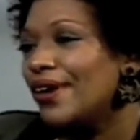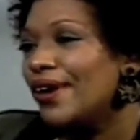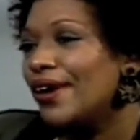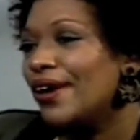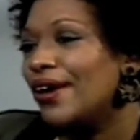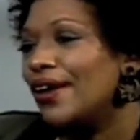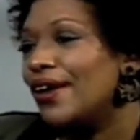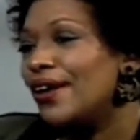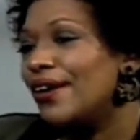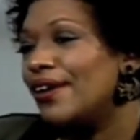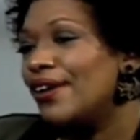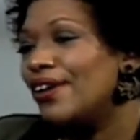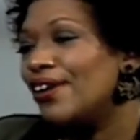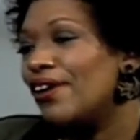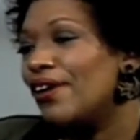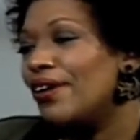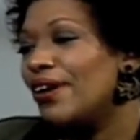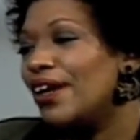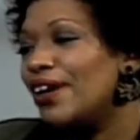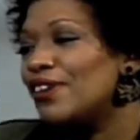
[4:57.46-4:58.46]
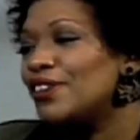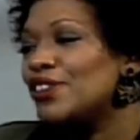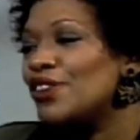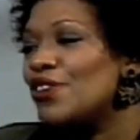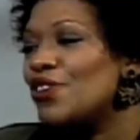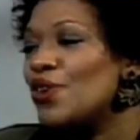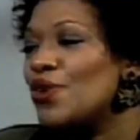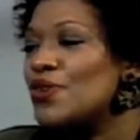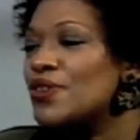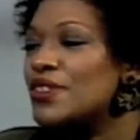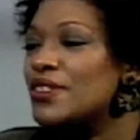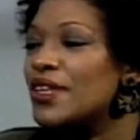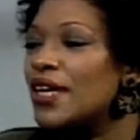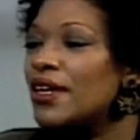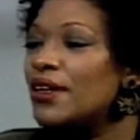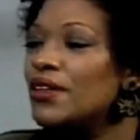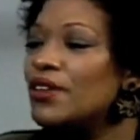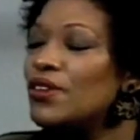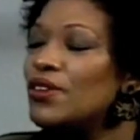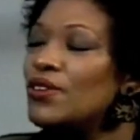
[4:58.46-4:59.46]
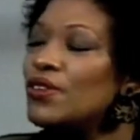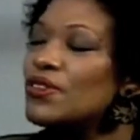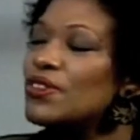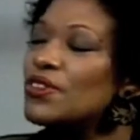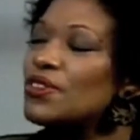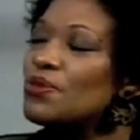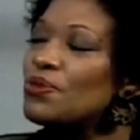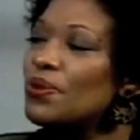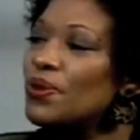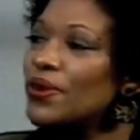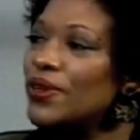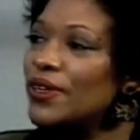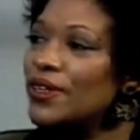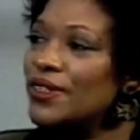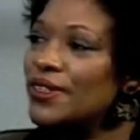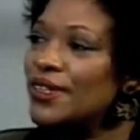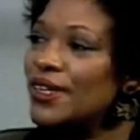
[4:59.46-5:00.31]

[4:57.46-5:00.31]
in our language are those that use the words,